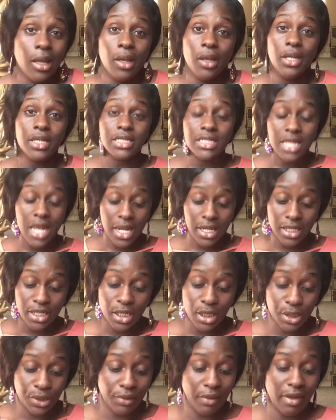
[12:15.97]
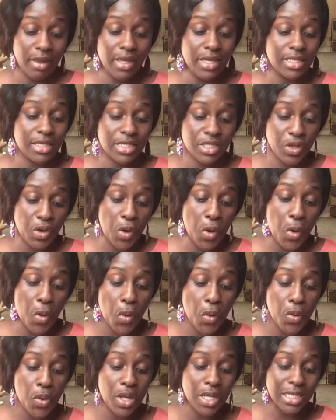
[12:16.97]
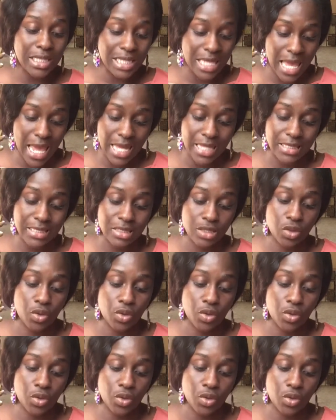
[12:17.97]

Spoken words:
it's not a good thing. So yes,